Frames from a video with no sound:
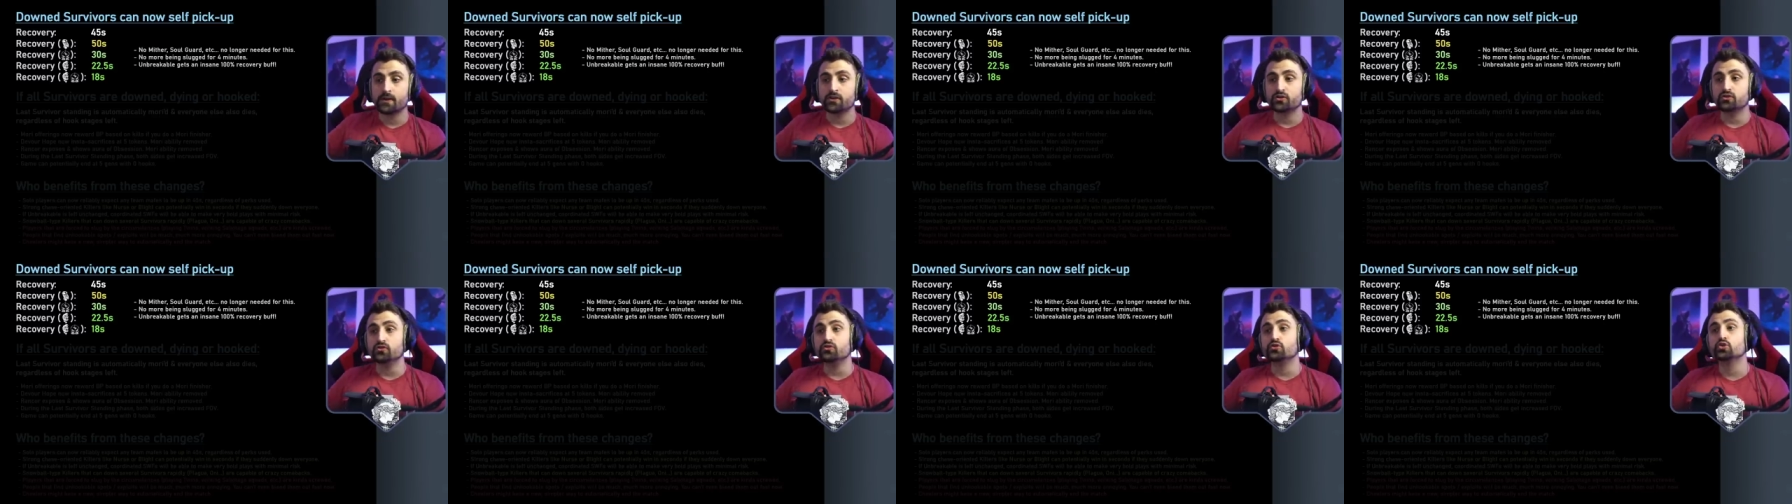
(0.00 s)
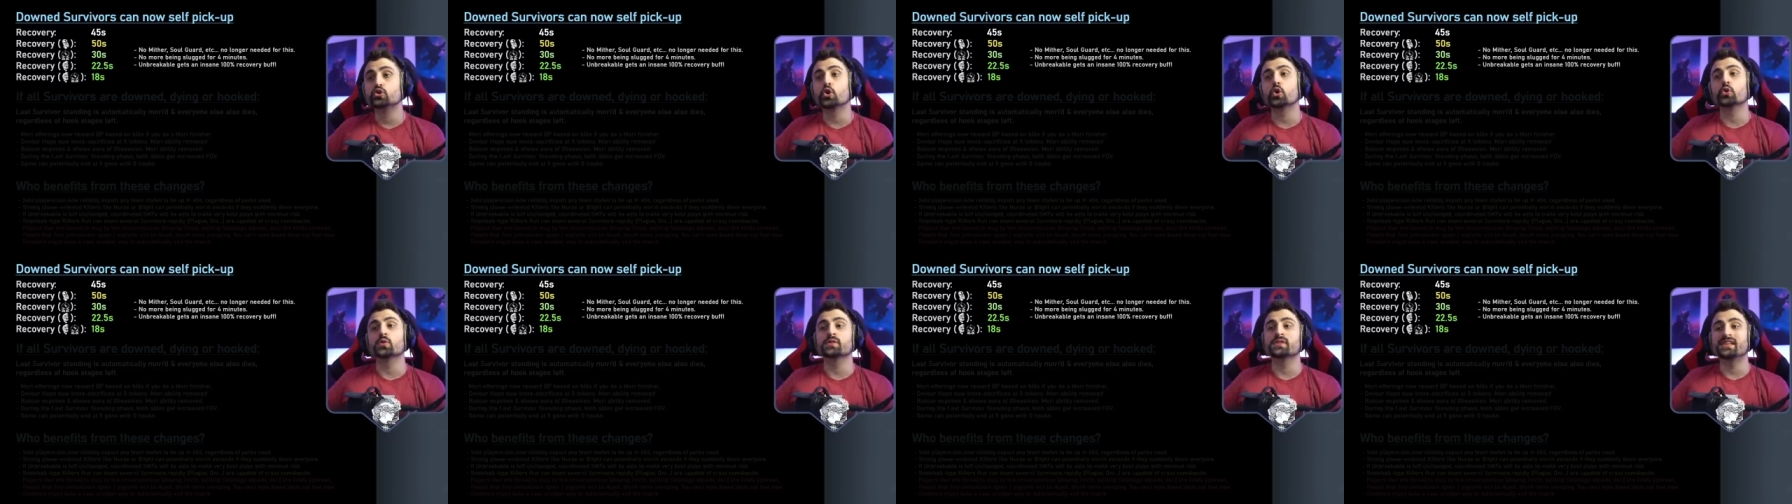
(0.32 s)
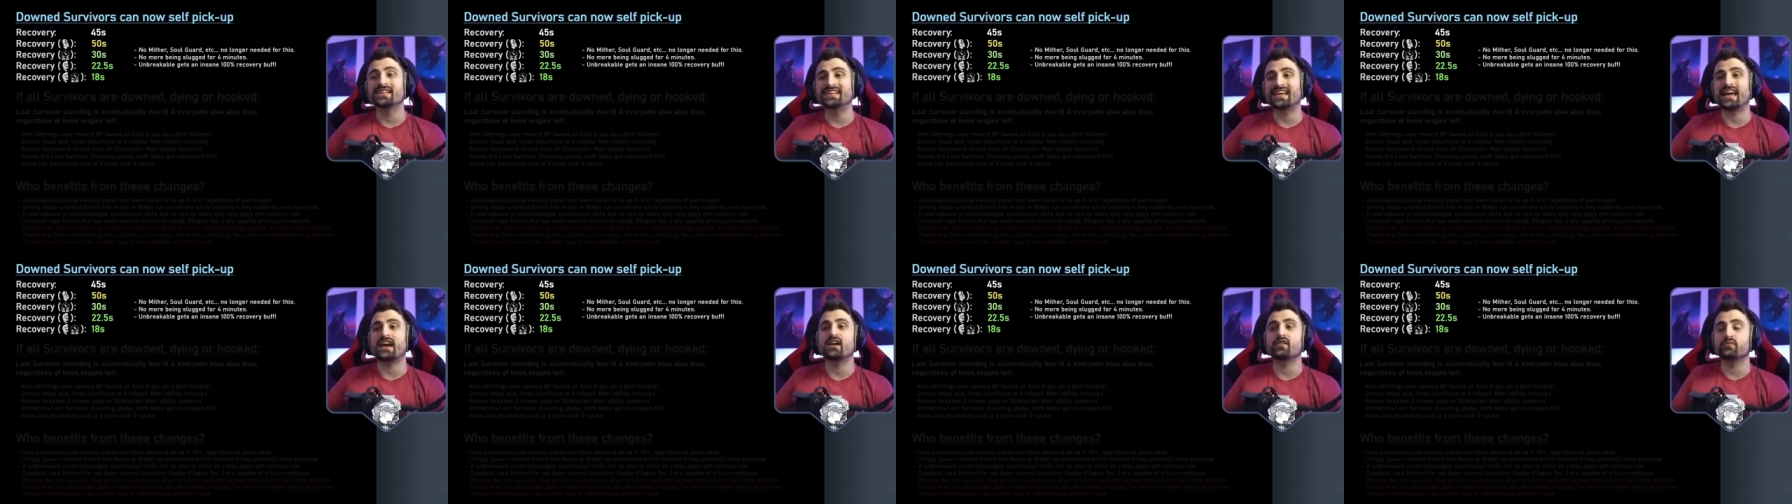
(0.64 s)
You don't
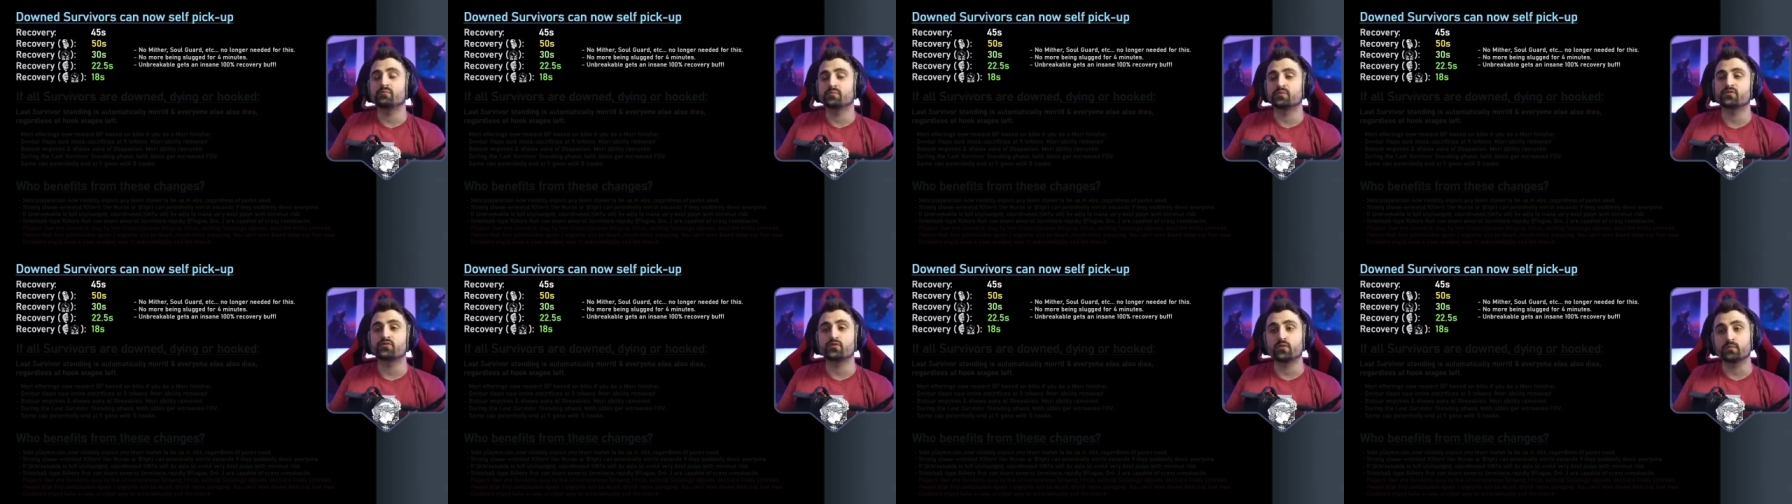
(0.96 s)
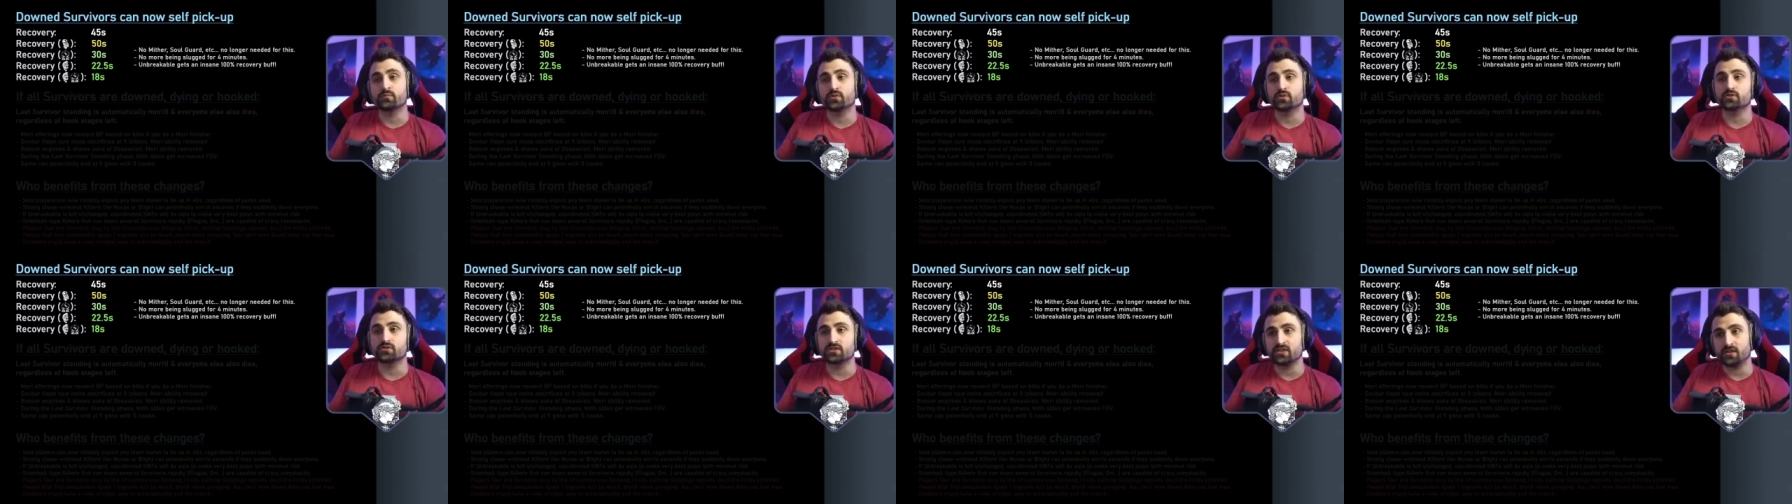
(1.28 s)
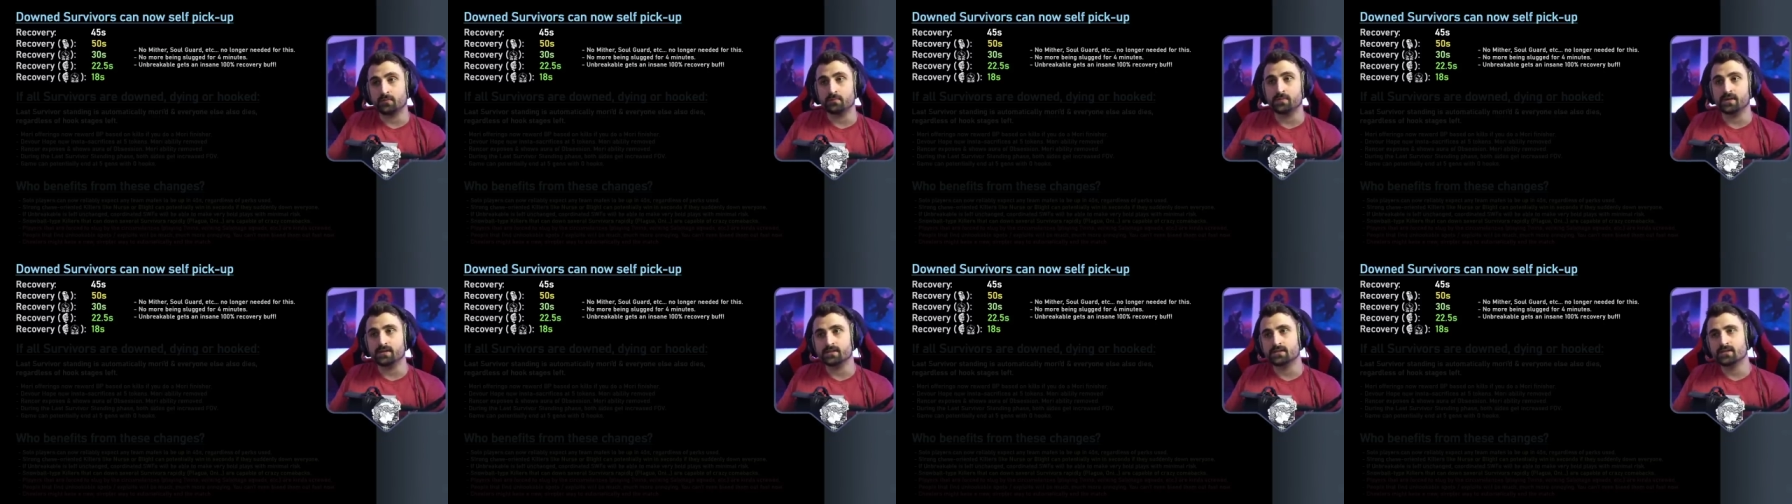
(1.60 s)
need help from your
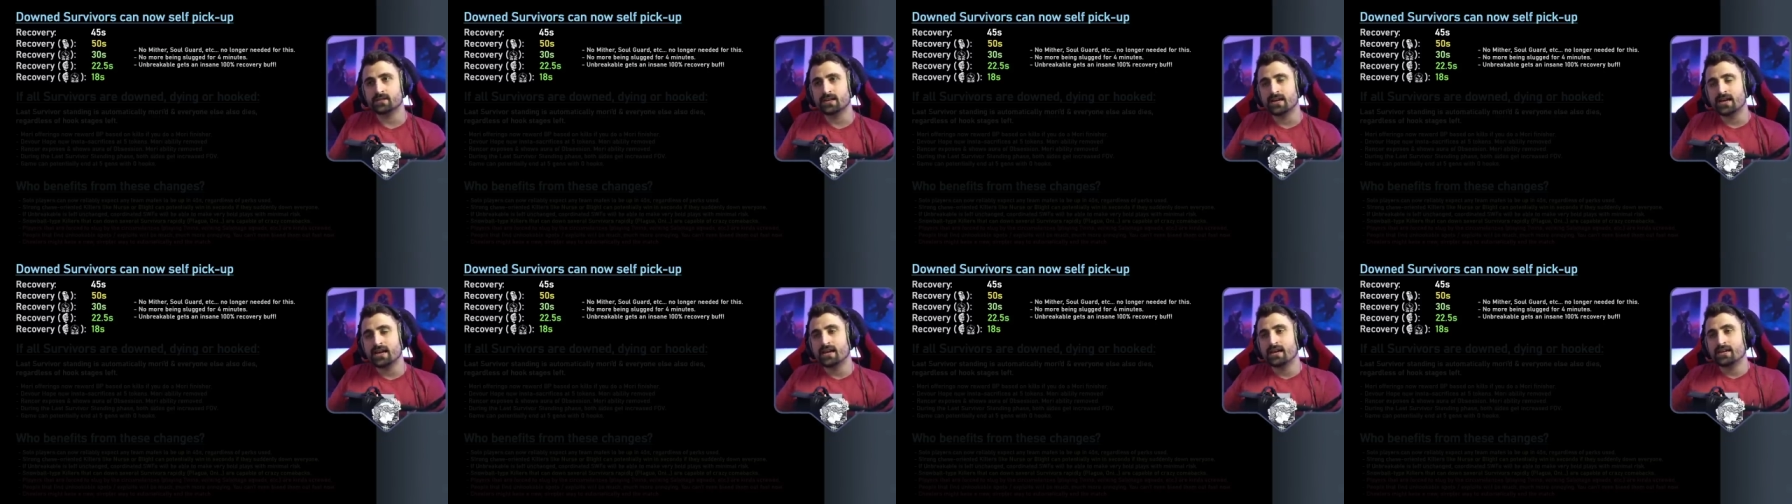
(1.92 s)
teammates.